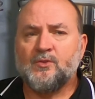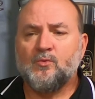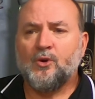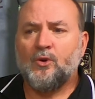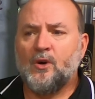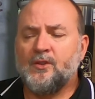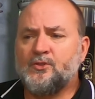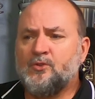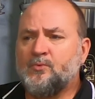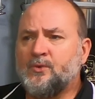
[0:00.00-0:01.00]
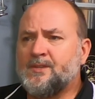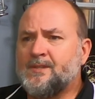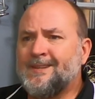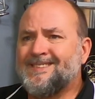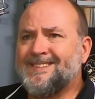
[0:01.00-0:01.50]
was quite high. The dew
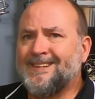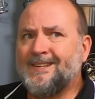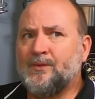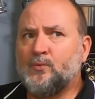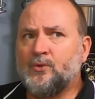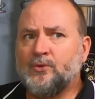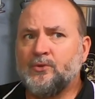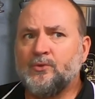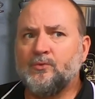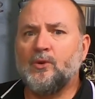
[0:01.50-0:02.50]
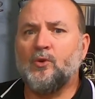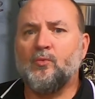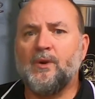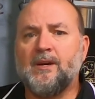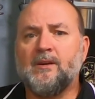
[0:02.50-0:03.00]
points that day were
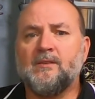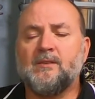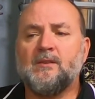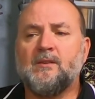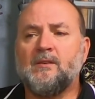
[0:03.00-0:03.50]
around